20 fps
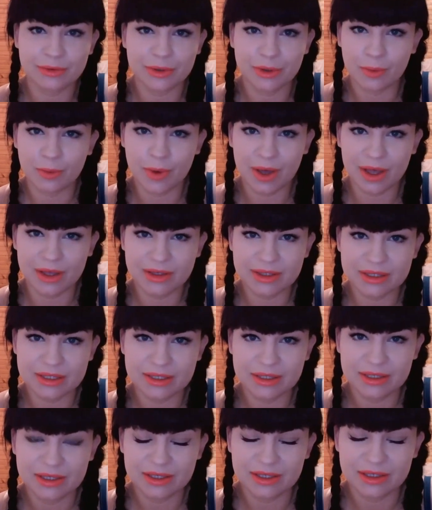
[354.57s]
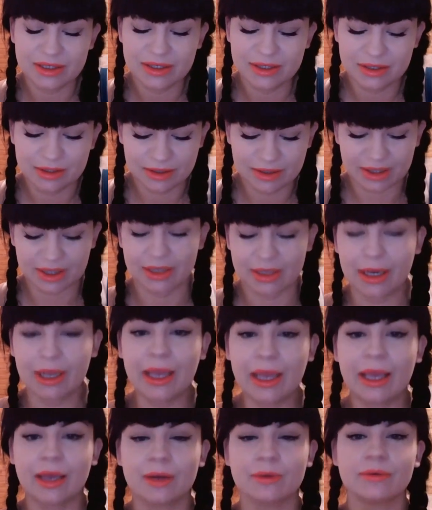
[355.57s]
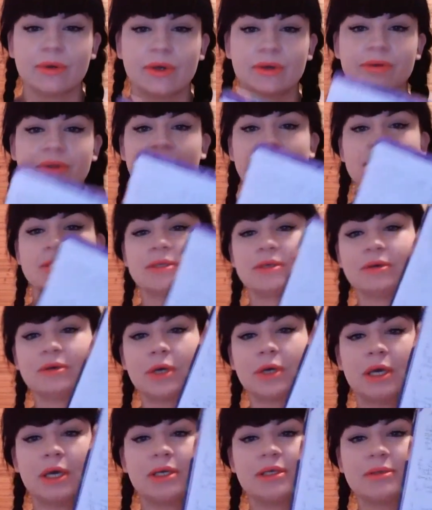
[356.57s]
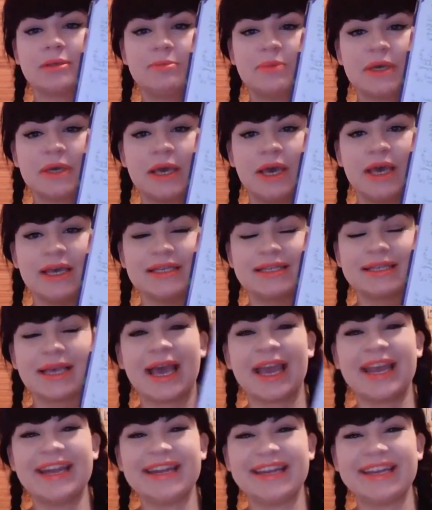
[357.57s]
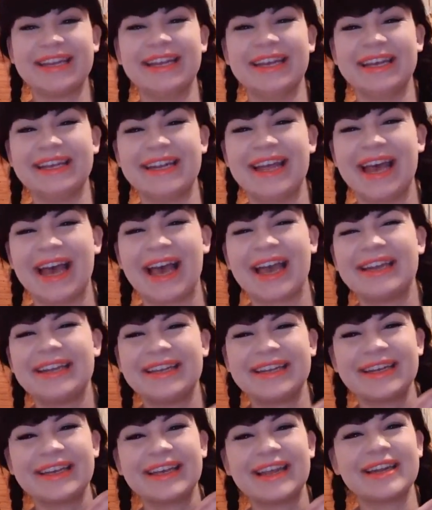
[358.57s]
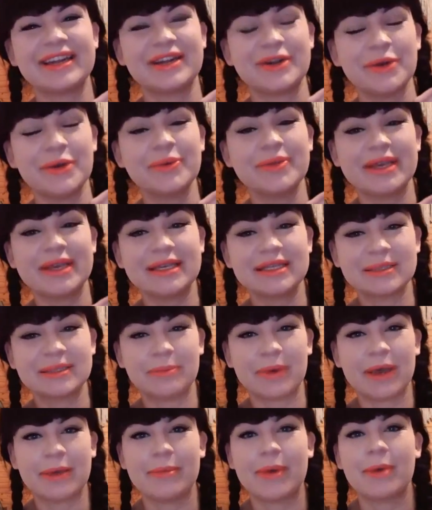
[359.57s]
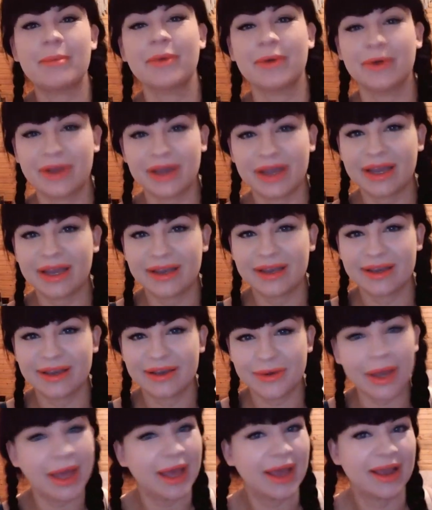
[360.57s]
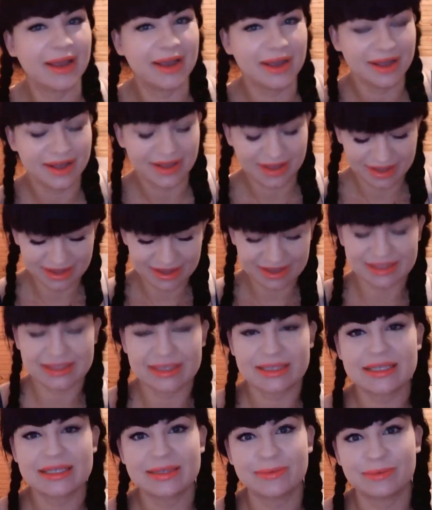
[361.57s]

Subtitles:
know what. And I hand wrote these, you guys, because I needed to know these by memory. Okay. This is